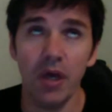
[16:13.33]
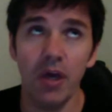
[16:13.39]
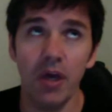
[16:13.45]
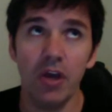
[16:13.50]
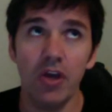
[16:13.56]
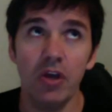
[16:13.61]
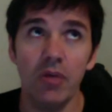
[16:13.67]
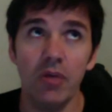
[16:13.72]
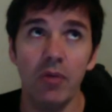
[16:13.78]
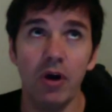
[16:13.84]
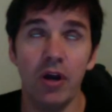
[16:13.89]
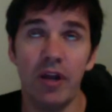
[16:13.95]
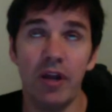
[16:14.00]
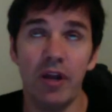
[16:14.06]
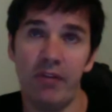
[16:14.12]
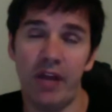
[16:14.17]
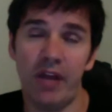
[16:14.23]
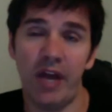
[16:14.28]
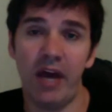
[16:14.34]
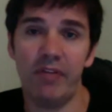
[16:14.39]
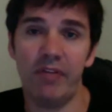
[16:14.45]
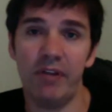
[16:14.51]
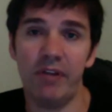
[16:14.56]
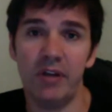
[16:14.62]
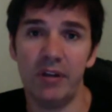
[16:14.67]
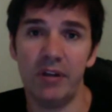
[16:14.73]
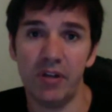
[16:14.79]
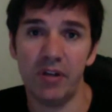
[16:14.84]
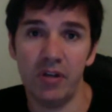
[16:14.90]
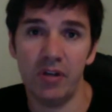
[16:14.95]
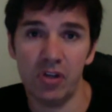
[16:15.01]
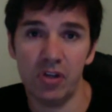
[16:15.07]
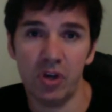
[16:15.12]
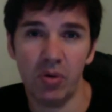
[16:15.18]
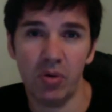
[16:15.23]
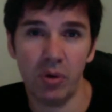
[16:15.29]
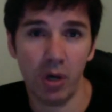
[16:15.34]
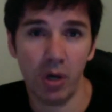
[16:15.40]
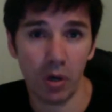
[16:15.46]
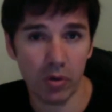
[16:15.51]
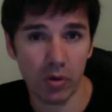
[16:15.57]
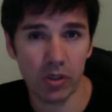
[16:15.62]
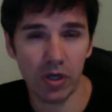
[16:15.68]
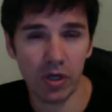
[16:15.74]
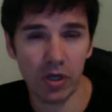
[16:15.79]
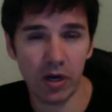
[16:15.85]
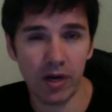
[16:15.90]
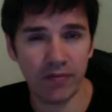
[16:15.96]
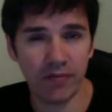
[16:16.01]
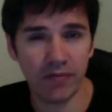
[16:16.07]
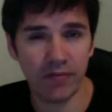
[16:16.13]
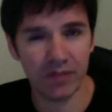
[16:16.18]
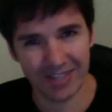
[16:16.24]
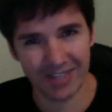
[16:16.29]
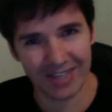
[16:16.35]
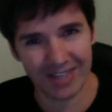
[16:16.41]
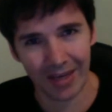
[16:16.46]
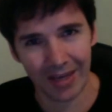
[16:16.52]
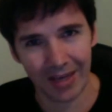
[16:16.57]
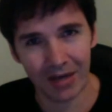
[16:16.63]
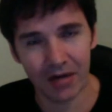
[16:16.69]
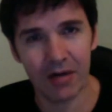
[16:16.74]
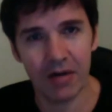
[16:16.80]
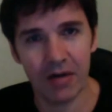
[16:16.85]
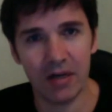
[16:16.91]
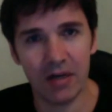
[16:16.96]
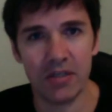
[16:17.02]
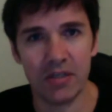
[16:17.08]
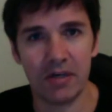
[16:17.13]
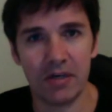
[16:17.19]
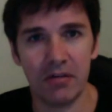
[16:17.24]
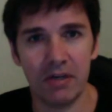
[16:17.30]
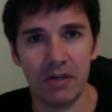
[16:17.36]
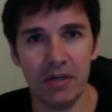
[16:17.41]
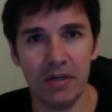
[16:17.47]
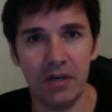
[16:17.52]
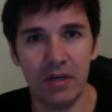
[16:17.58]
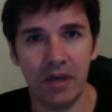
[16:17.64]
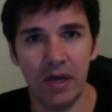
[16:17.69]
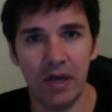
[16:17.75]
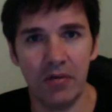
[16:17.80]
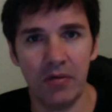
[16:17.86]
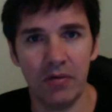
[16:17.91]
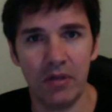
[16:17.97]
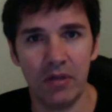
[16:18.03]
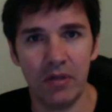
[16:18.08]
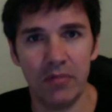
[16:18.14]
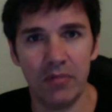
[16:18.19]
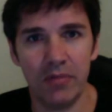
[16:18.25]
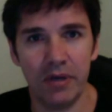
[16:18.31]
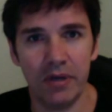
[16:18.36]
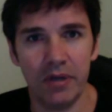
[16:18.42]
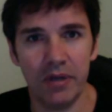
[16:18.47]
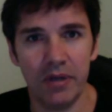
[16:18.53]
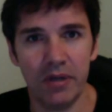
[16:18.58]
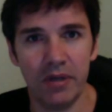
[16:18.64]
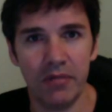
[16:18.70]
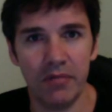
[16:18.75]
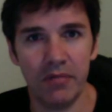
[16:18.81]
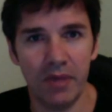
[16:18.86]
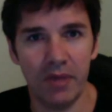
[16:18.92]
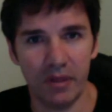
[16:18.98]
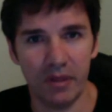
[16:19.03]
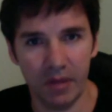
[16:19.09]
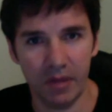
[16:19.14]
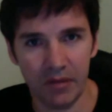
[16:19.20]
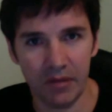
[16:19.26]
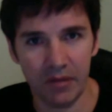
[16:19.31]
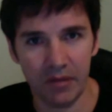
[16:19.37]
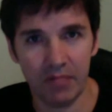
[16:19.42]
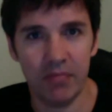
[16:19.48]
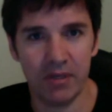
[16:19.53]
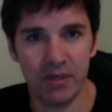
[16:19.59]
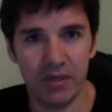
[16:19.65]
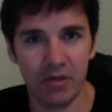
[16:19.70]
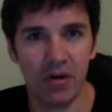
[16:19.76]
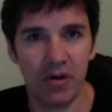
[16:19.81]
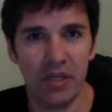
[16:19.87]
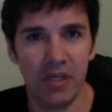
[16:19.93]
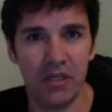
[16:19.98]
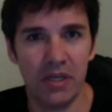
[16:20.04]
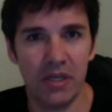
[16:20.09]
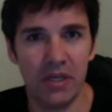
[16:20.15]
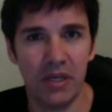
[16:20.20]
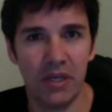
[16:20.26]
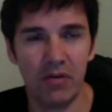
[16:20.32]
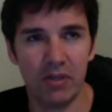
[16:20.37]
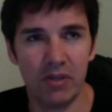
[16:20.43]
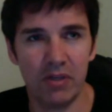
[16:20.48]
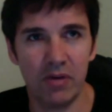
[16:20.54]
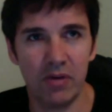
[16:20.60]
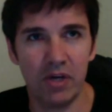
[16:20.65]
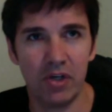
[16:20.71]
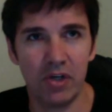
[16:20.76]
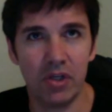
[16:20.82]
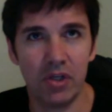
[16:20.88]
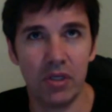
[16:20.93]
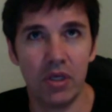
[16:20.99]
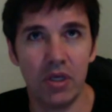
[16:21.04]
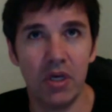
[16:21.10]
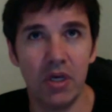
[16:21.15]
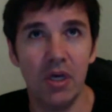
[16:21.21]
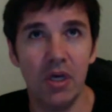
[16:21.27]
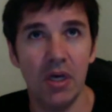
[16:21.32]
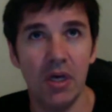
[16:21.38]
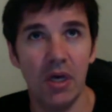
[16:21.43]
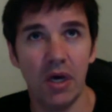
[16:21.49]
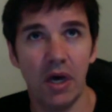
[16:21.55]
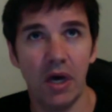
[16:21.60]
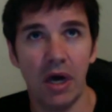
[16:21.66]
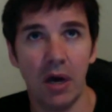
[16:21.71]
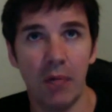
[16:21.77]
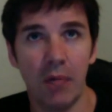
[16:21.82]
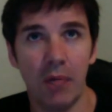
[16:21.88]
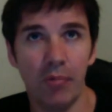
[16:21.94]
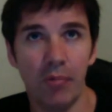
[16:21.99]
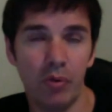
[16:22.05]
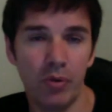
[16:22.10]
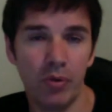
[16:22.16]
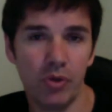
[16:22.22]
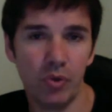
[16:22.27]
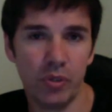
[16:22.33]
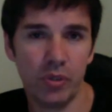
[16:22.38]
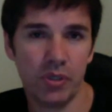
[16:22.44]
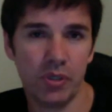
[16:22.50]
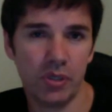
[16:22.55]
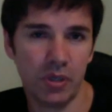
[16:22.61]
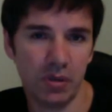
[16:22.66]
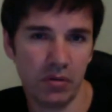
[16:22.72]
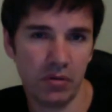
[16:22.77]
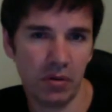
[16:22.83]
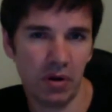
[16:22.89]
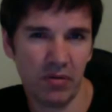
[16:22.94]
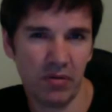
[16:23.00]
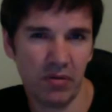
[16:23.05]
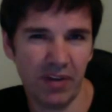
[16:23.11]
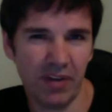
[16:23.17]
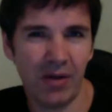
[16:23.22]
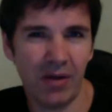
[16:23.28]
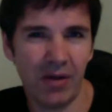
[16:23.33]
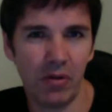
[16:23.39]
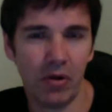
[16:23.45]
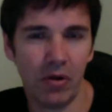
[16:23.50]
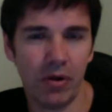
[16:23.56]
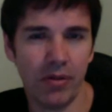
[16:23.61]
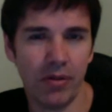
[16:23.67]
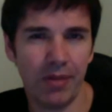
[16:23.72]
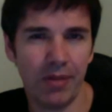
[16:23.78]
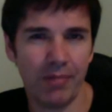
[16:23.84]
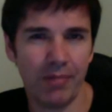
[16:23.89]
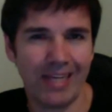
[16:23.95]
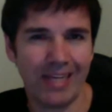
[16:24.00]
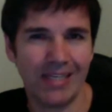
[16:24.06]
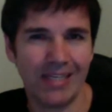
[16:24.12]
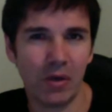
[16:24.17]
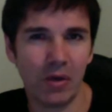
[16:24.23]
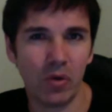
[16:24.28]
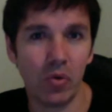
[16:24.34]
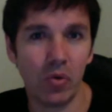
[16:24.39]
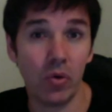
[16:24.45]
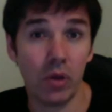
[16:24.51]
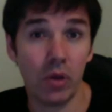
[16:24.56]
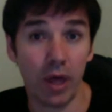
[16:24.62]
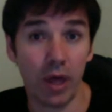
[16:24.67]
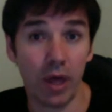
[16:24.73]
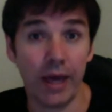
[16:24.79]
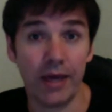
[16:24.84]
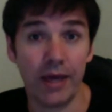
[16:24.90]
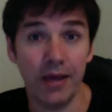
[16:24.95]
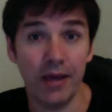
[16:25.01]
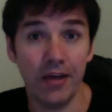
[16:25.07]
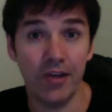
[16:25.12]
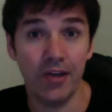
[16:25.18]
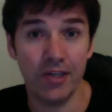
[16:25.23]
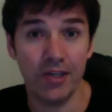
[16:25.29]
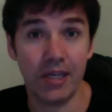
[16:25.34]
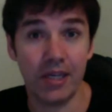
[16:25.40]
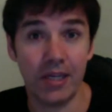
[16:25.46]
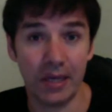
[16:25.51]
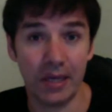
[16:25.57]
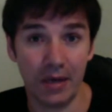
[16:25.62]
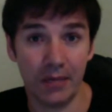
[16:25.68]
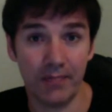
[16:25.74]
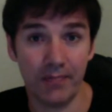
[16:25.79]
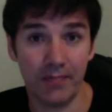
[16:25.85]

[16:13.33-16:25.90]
you might even have it so it looks, you don't have to say it necessarily outwardly, but and this is kind of his angle, is to actually put a twist, kind of an angle on it that makes it look like you're selling it.